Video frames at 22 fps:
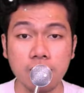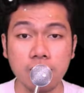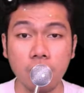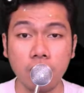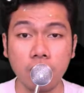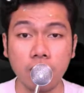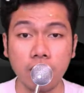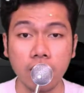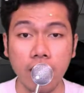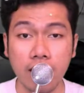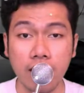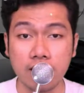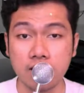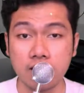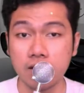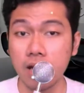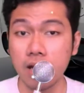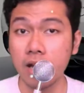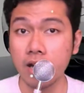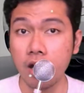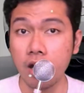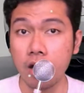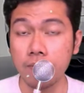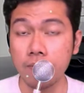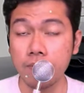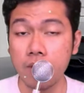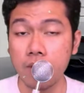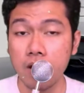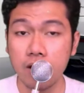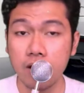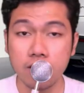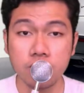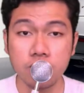Model X lineup,
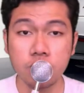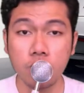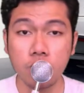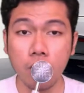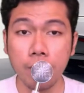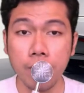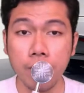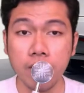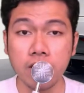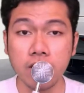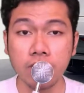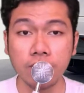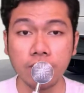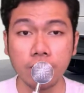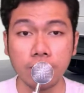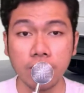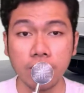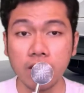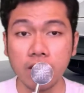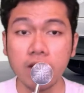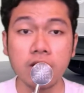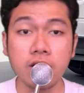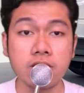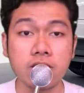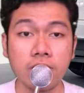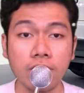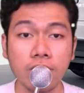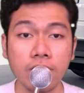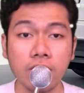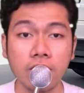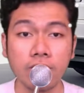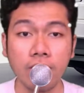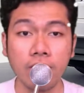dropping the familiar
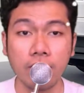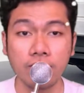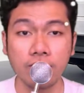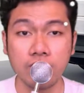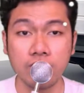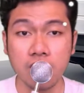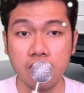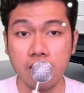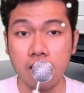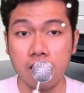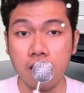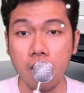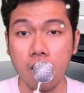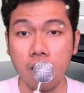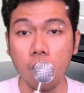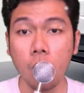75D,